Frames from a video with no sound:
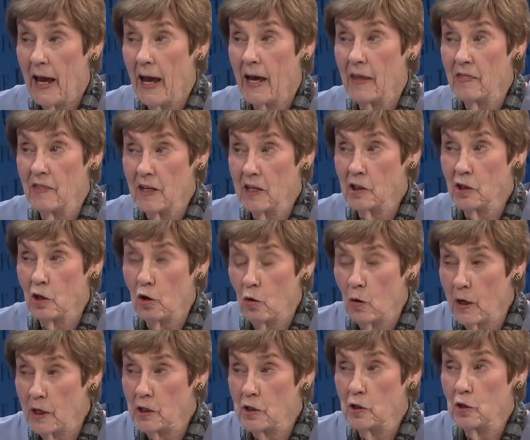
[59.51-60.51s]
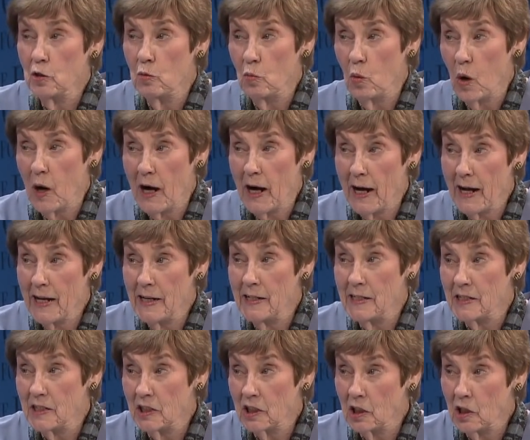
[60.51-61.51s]
and then go into why
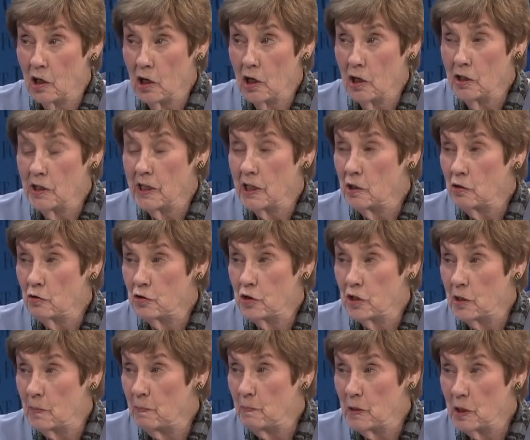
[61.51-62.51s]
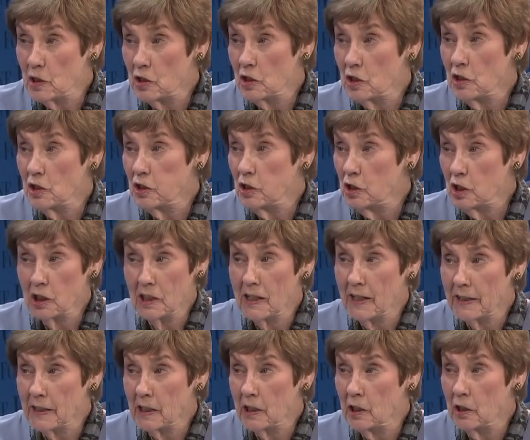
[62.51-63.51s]
does the car dealership business look
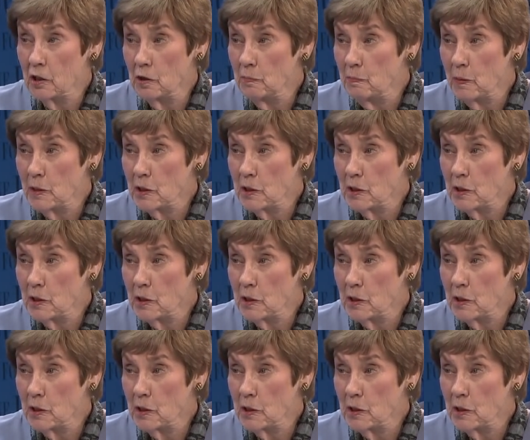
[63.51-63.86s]
like a good